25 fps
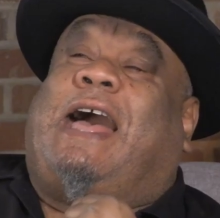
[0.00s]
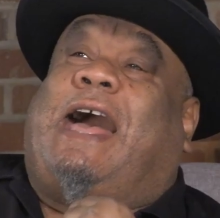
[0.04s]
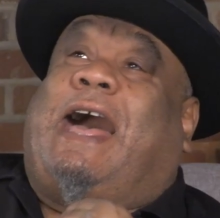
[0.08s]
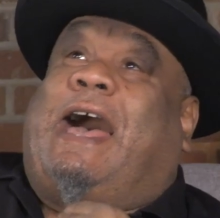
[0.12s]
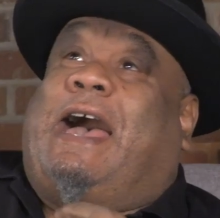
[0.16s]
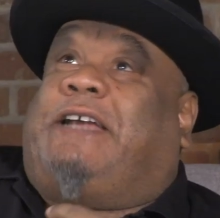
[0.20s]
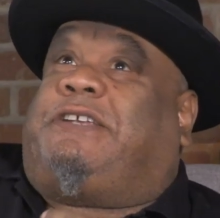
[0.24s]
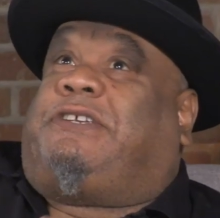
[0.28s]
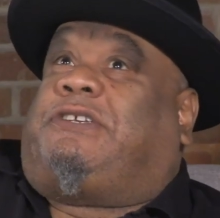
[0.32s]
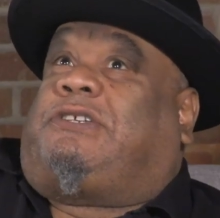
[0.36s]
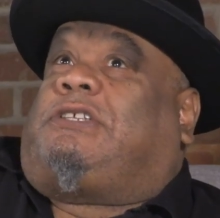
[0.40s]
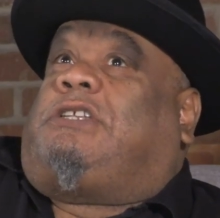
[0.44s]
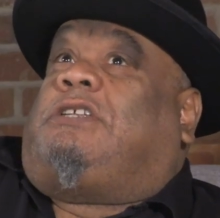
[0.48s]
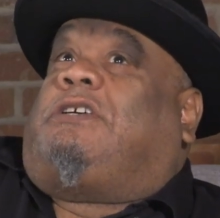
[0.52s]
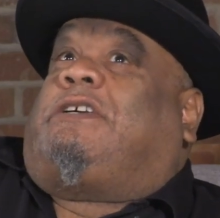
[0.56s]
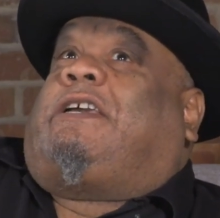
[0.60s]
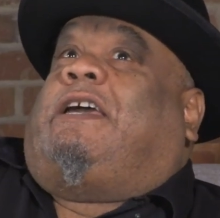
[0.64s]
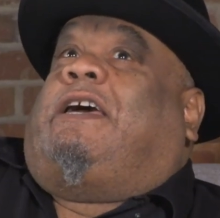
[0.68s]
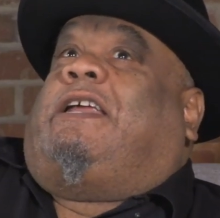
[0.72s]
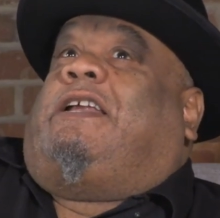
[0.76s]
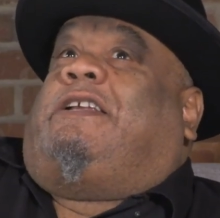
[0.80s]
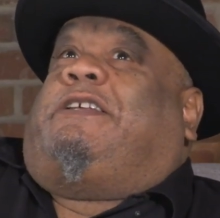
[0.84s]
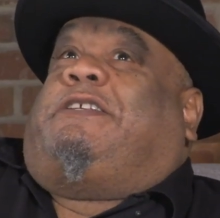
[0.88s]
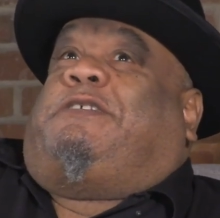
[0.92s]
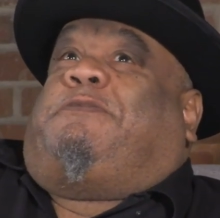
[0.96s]
I just look
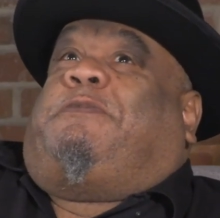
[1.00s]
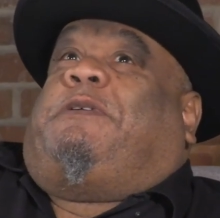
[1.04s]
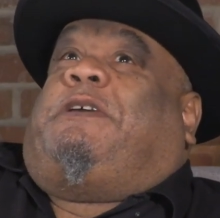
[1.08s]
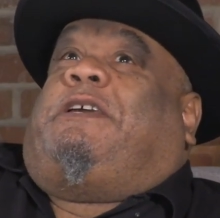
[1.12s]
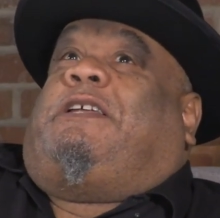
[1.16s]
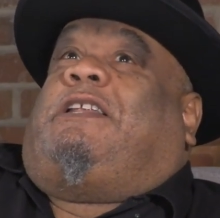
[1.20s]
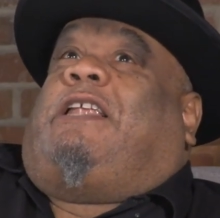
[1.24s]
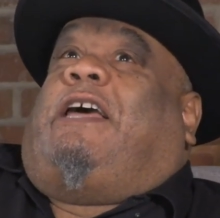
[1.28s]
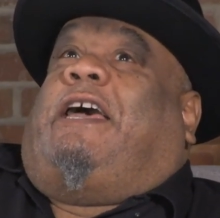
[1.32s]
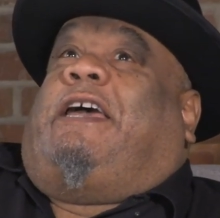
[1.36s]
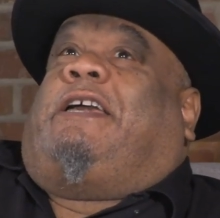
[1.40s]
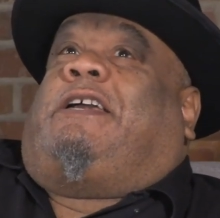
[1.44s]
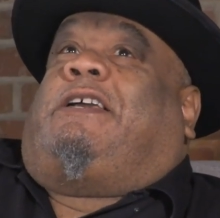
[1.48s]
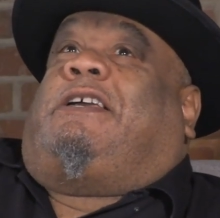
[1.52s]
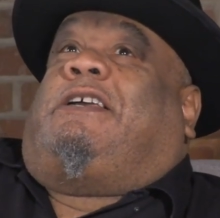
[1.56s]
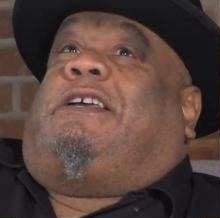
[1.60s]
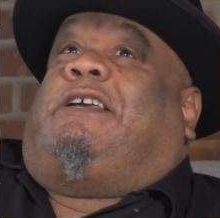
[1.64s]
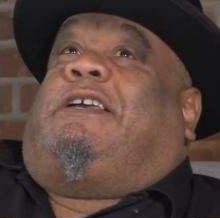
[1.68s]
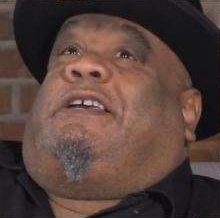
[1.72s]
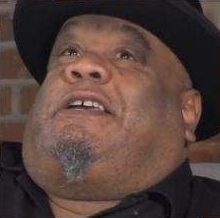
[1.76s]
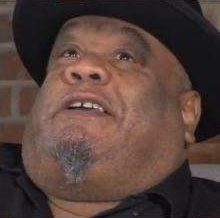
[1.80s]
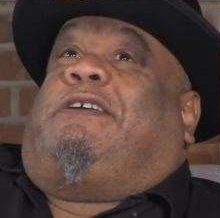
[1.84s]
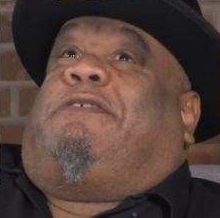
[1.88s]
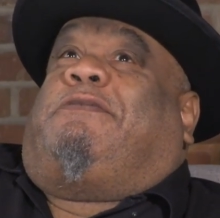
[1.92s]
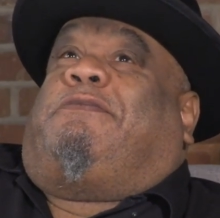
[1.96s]
at it as being like,
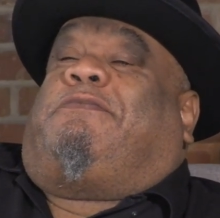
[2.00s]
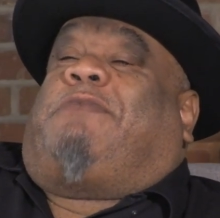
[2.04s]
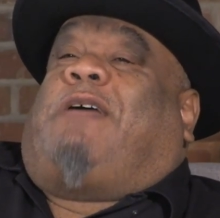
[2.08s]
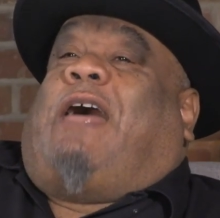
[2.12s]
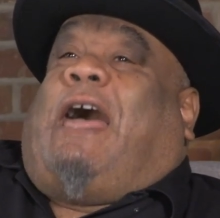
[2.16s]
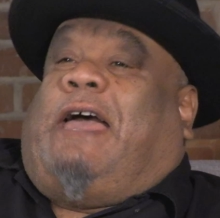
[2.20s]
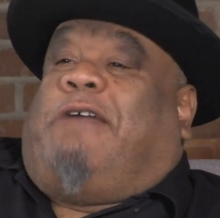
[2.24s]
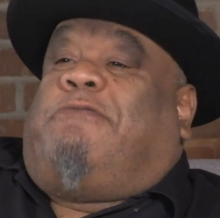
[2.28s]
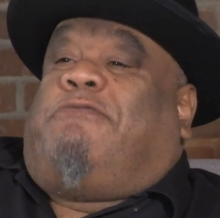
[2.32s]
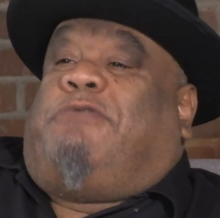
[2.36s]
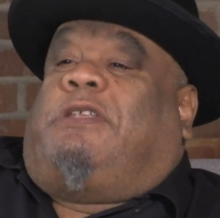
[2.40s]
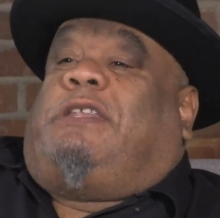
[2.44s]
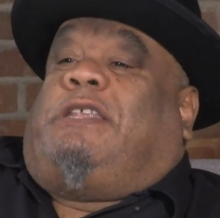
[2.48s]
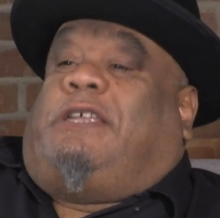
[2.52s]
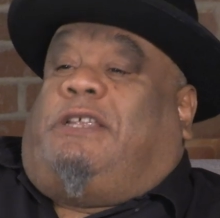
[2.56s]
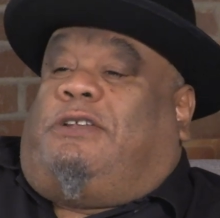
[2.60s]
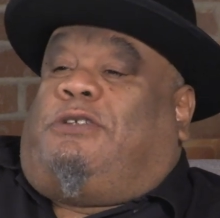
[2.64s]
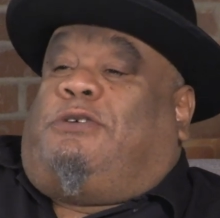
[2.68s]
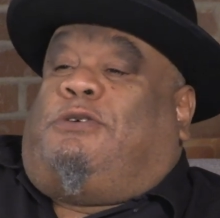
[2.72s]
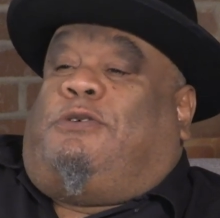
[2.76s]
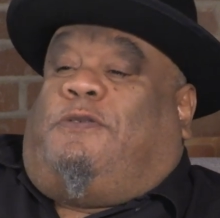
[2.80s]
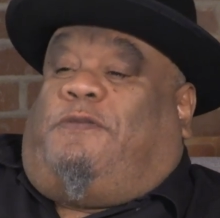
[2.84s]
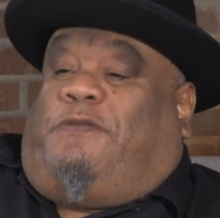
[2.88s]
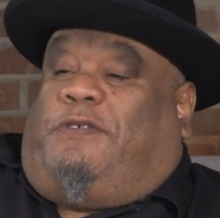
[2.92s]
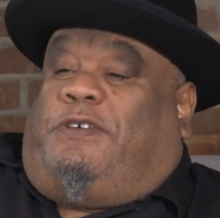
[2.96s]
I really
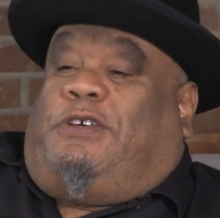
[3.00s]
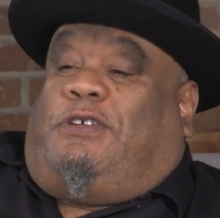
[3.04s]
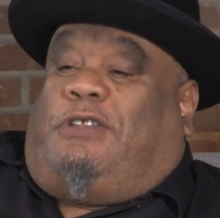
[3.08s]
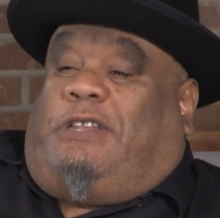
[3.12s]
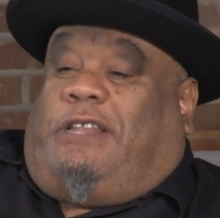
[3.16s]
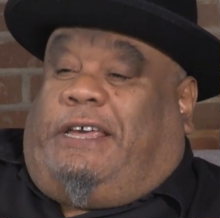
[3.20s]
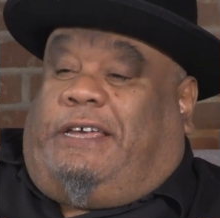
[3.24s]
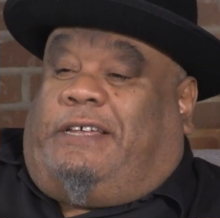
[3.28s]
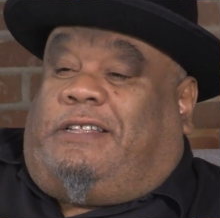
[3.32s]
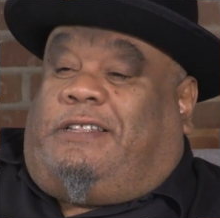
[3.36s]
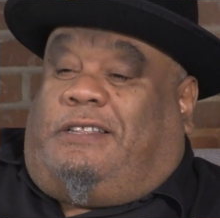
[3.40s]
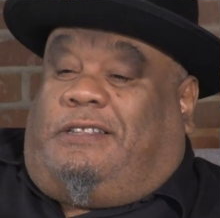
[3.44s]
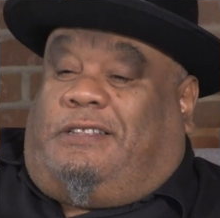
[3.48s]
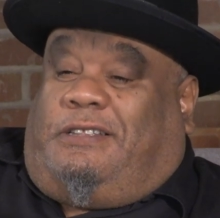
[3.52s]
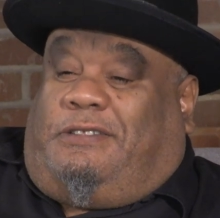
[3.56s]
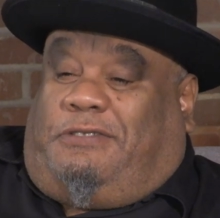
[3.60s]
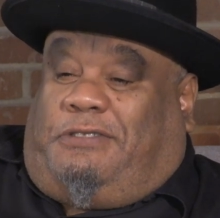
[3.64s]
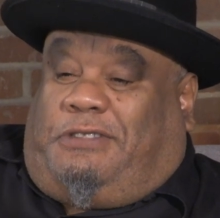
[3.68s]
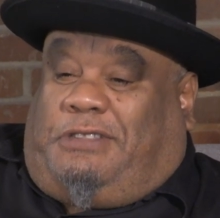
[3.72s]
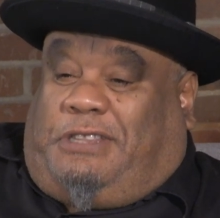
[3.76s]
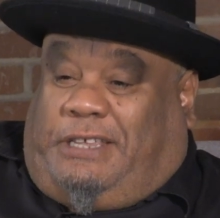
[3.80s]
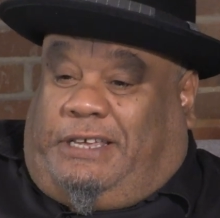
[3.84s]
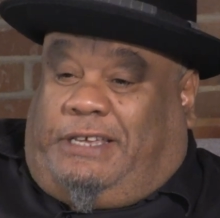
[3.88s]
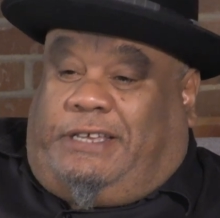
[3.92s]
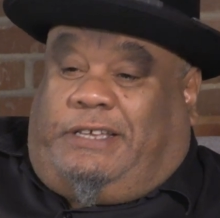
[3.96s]
do feel like
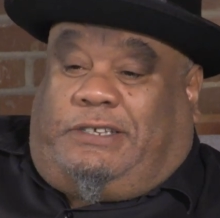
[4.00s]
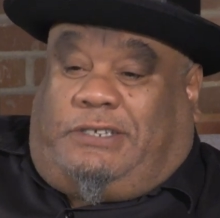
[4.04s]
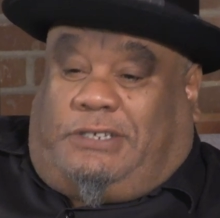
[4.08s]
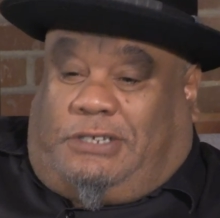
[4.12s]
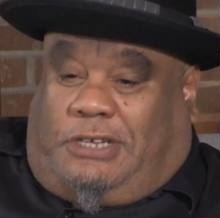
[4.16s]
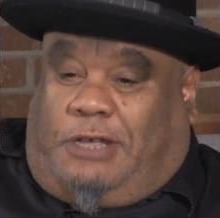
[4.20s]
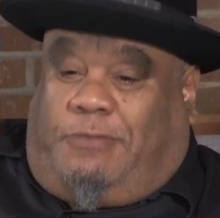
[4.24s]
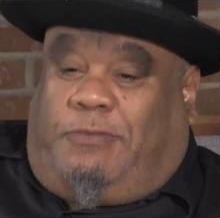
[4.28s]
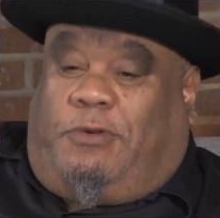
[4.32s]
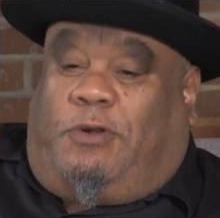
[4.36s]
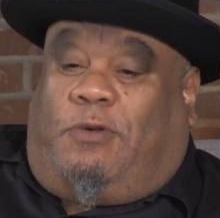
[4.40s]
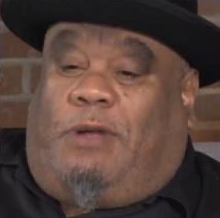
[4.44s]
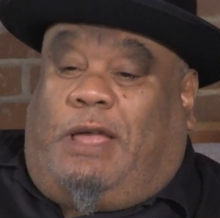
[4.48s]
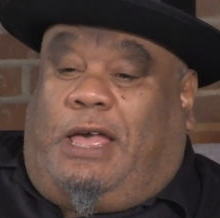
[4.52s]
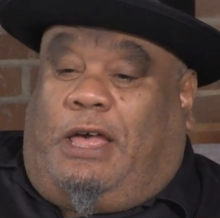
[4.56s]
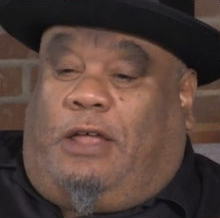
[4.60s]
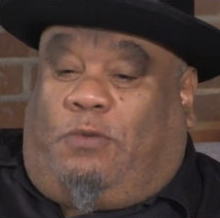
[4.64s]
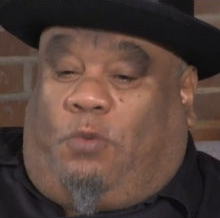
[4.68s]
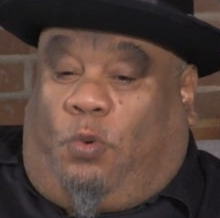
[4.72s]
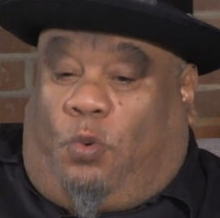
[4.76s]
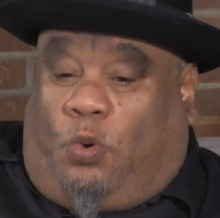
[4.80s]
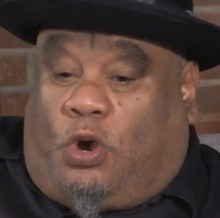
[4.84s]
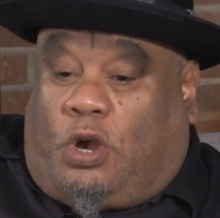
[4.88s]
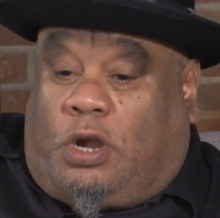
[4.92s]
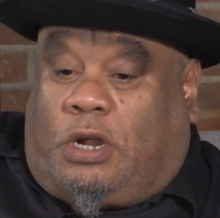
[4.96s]
things come around,
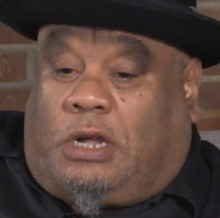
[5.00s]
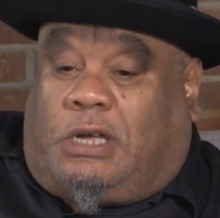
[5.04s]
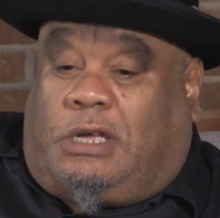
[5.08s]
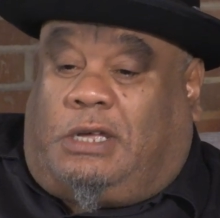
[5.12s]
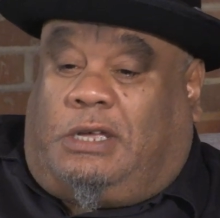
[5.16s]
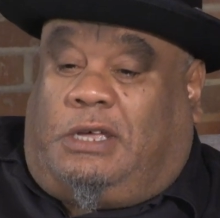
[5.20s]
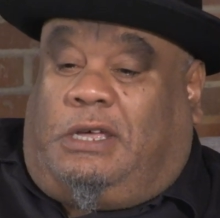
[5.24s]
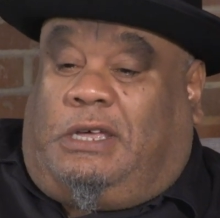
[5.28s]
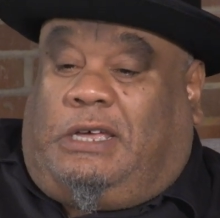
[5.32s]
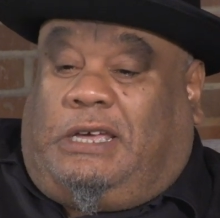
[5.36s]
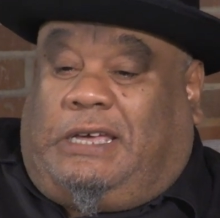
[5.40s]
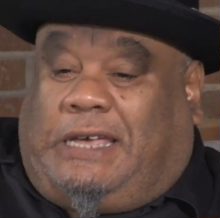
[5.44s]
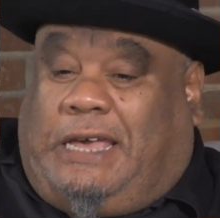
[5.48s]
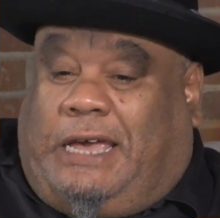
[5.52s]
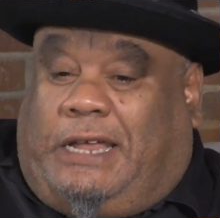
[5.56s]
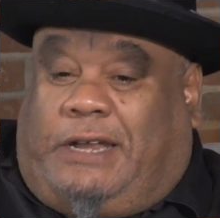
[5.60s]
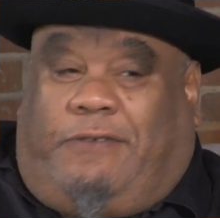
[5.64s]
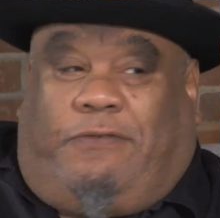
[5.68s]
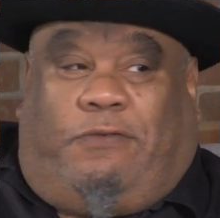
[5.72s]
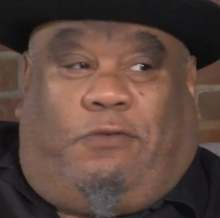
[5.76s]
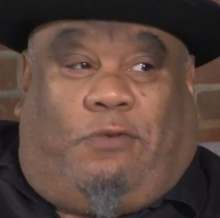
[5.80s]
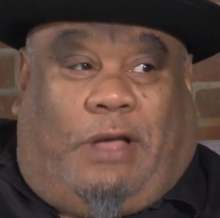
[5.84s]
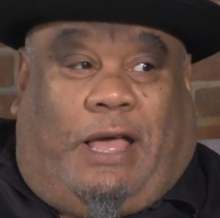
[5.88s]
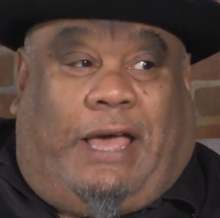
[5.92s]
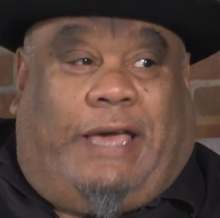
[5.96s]
work kind
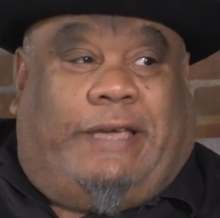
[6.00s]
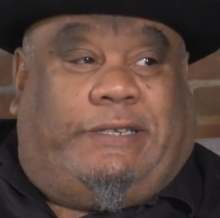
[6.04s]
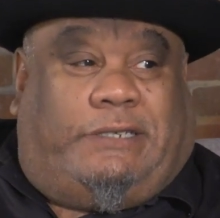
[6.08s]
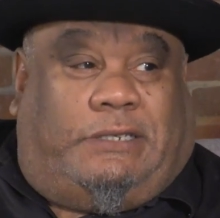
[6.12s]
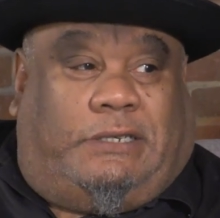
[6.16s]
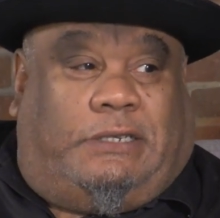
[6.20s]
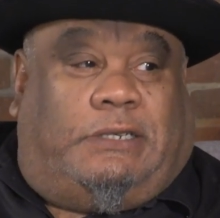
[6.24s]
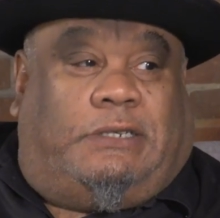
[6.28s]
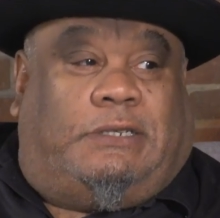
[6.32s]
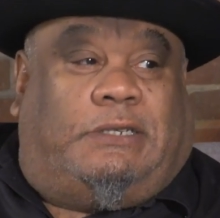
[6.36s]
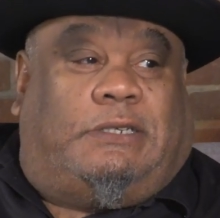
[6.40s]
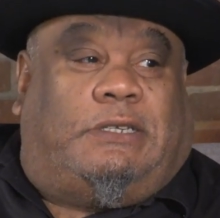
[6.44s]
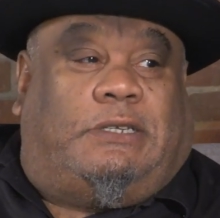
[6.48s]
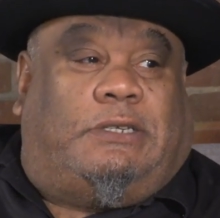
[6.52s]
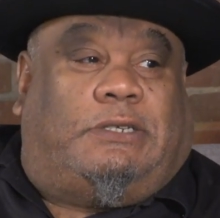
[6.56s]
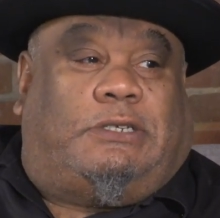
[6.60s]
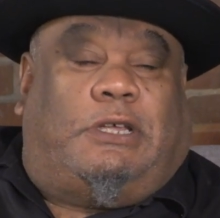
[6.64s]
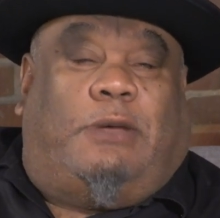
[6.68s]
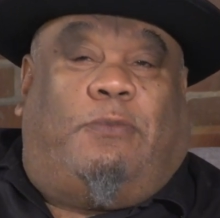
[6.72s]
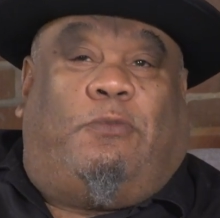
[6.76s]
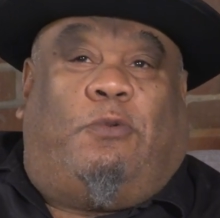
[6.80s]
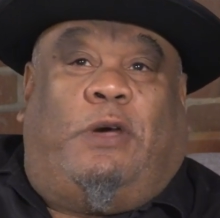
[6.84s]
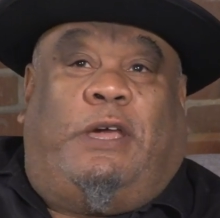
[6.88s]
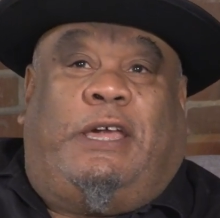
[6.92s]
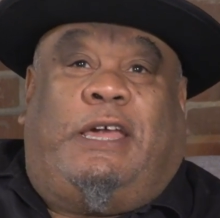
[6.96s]
of rises in
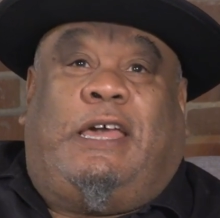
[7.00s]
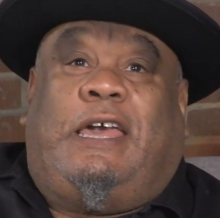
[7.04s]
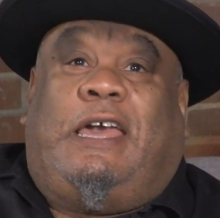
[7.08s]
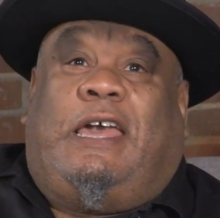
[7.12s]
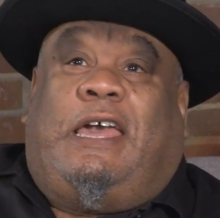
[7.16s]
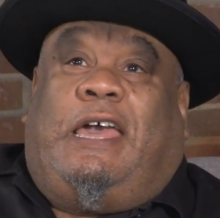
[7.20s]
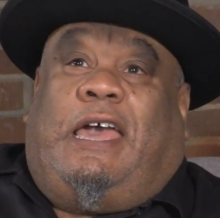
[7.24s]
some way.